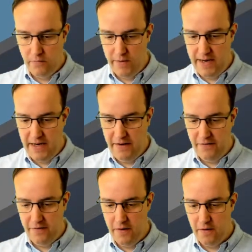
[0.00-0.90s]
Really need
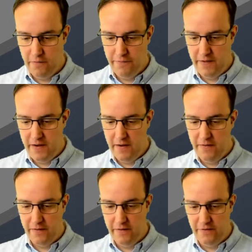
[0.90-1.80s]
to turn off the
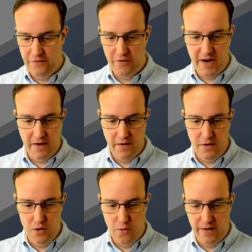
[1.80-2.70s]

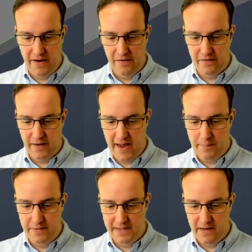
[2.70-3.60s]
constraint noise that
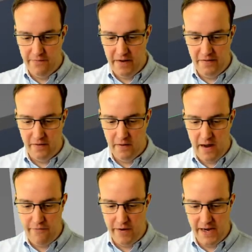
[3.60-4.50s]
happens in Inventor.
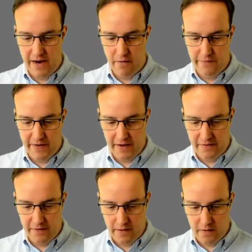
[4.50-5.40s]
Every year I forget
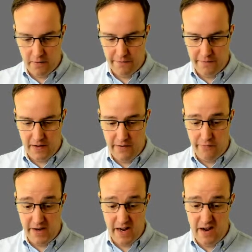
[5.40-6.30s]
to turn it off, and
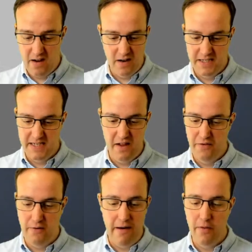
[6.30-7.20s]
every year I sit
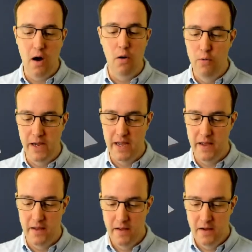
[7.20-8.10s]
throughout the whole
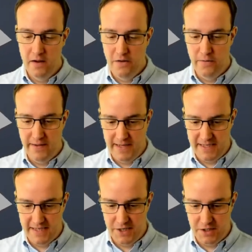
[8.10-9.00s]
year doing
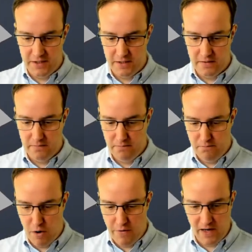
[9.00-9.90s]
these sessions
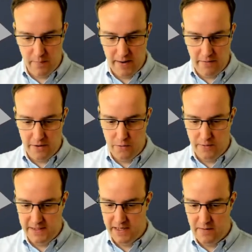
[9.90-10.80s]
moaning about the
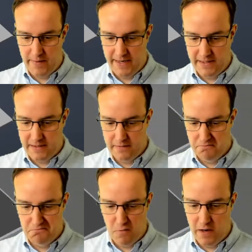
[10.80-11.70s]
noise that it makes.
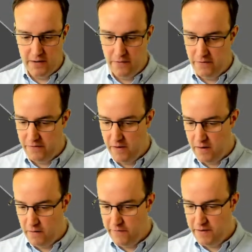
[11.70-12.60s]
Why I don't just
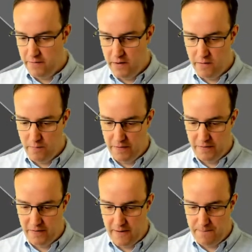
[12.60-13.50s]
turn it off, I don't know,
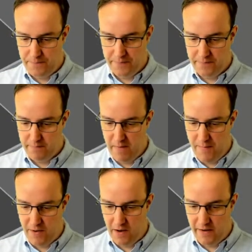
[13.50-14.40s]
but
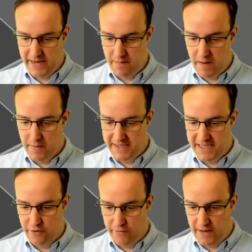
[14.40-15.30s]
maybe I like it. Maybe I
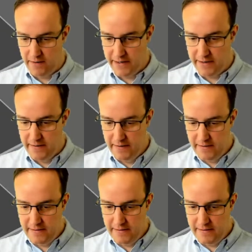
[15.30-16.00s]
secretly like it.